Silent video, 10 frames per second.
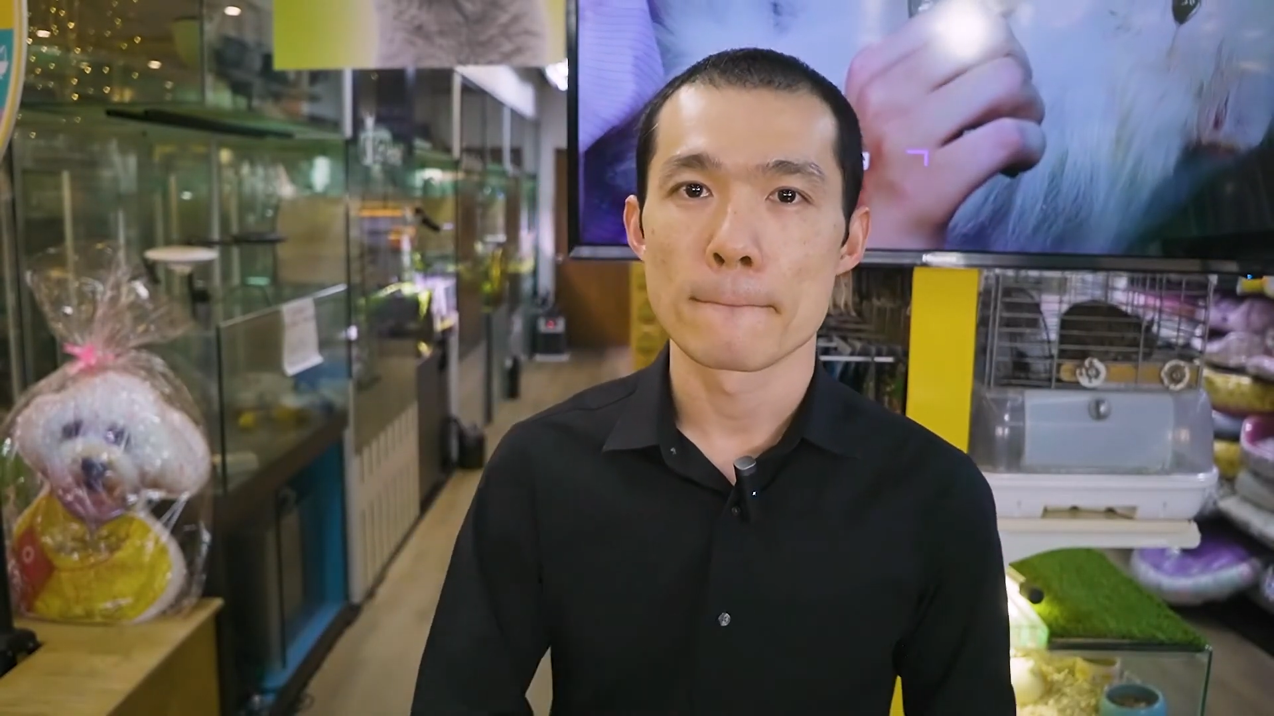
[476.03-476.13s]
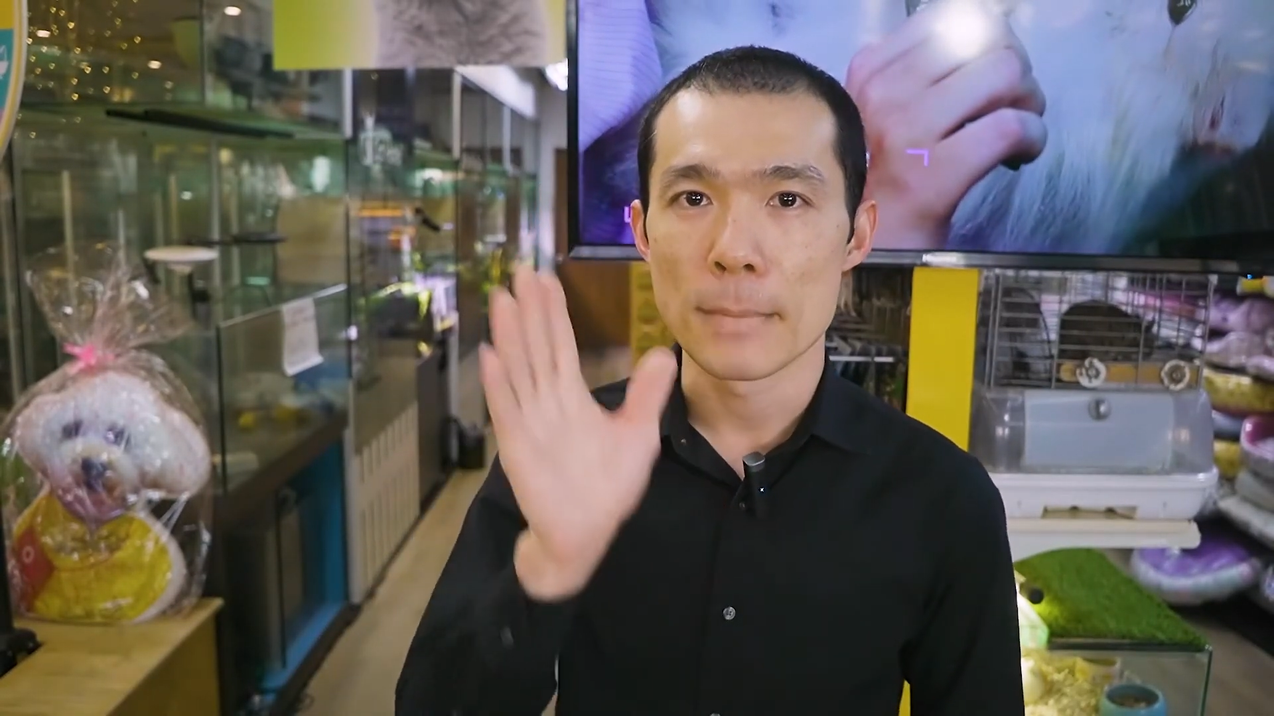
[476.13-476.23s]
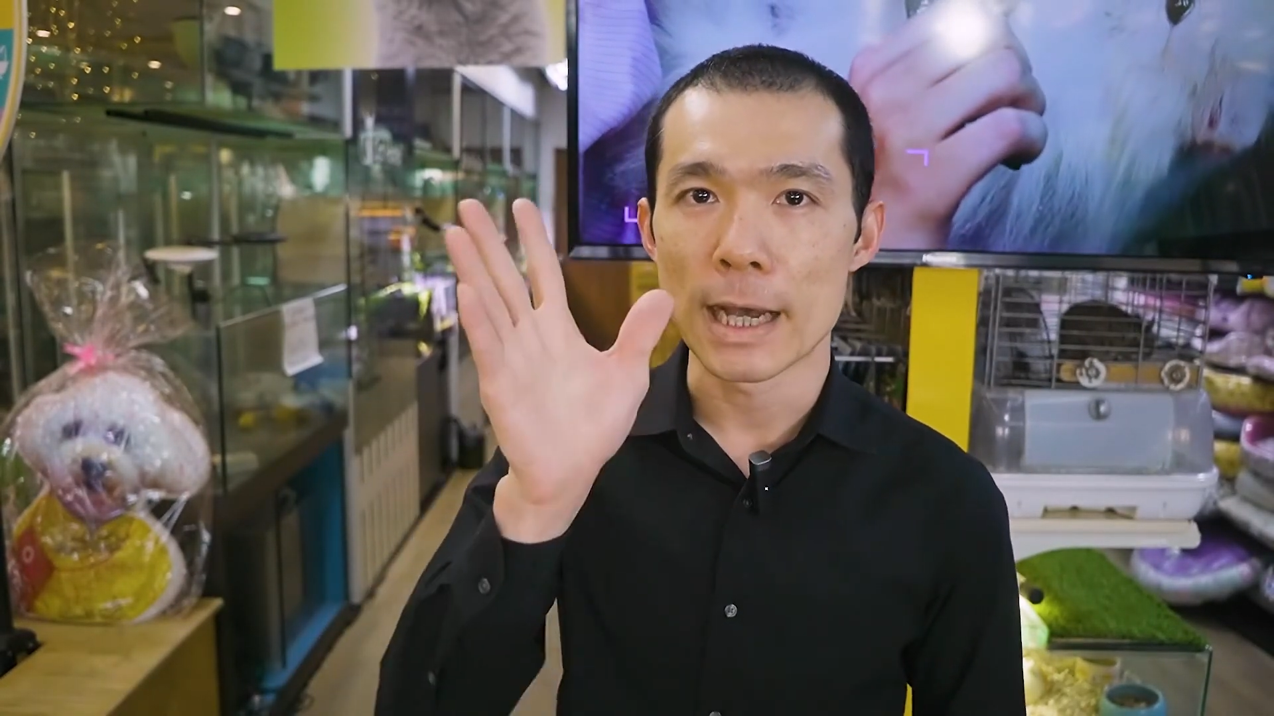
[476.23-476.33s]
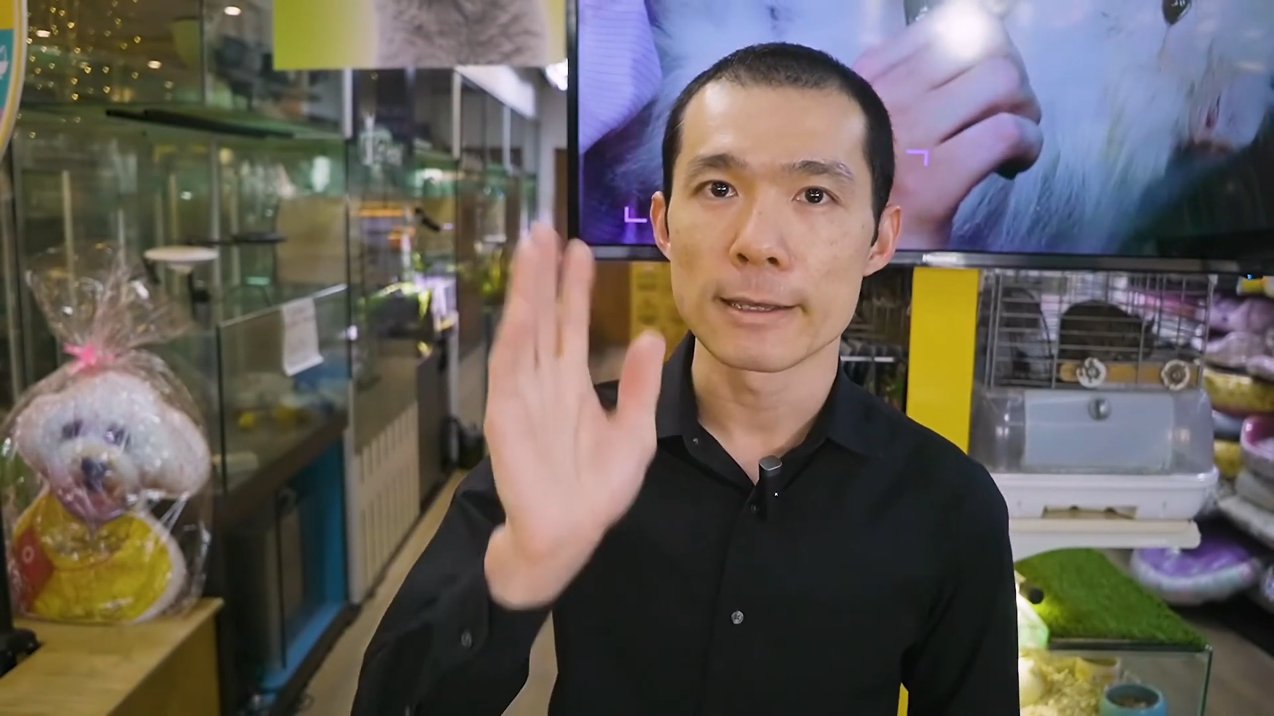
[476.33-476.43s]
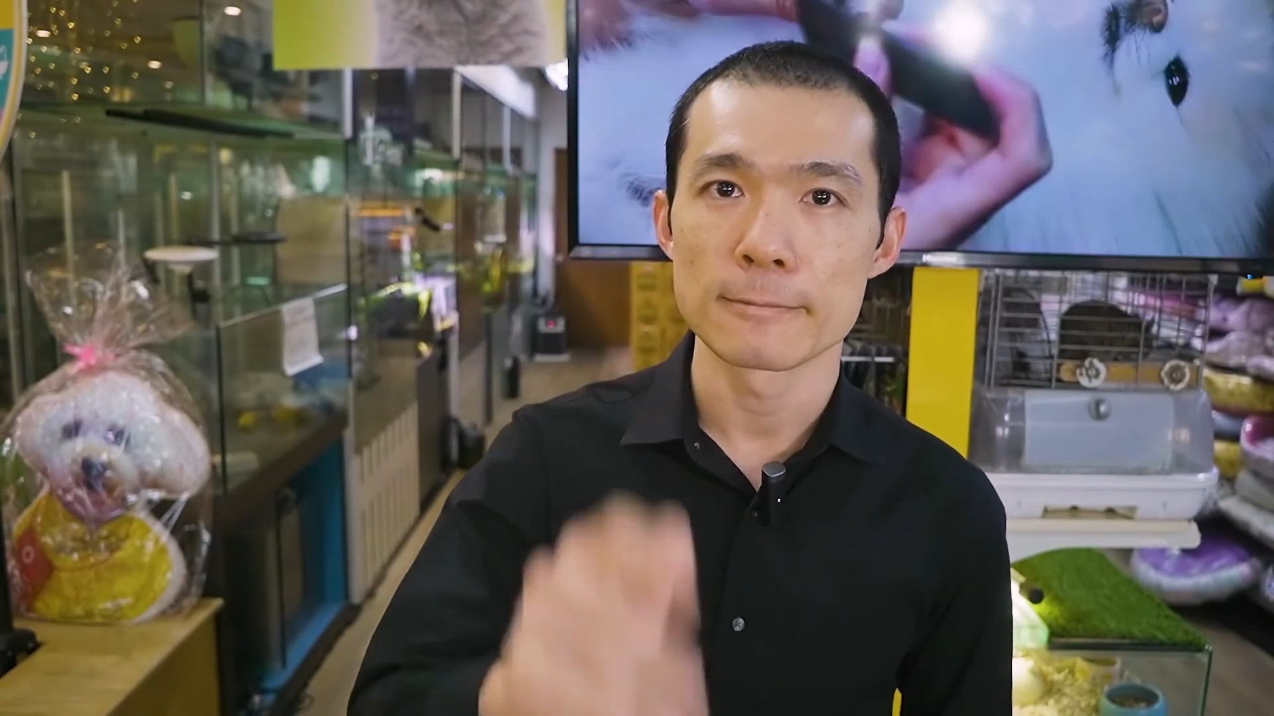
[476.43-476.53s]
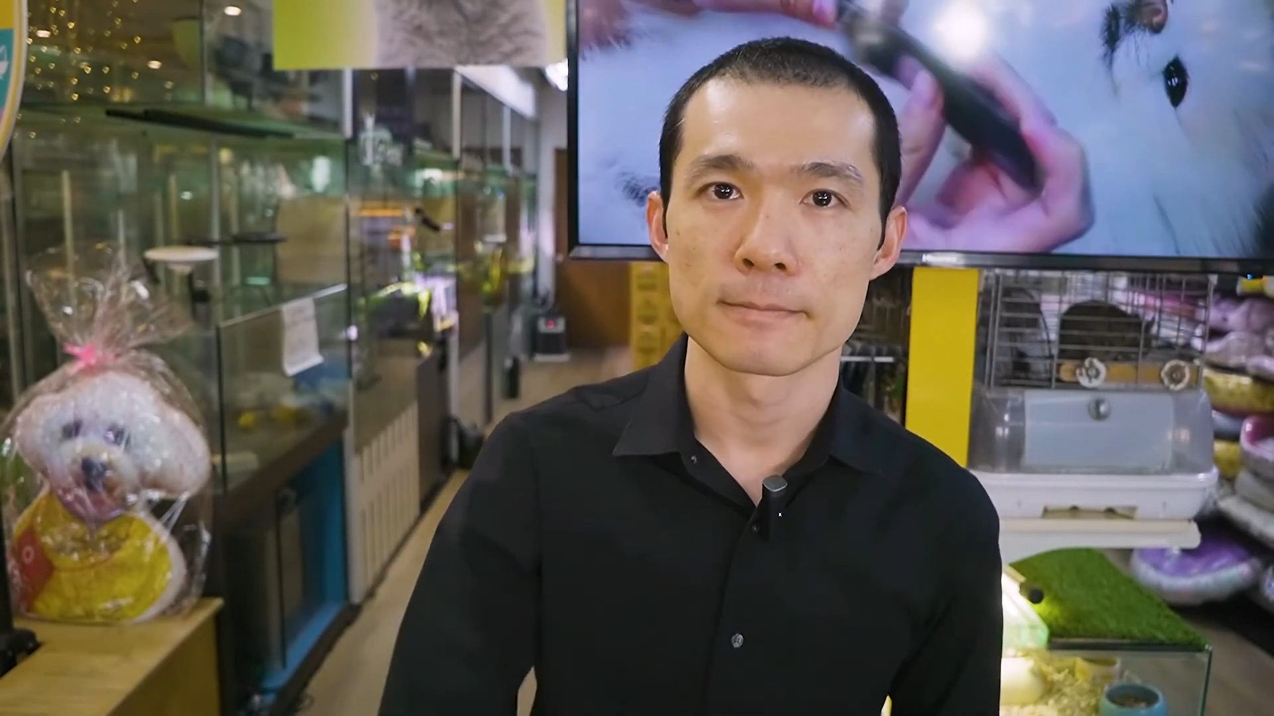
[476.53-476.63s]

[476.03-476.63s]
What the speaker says: Bye!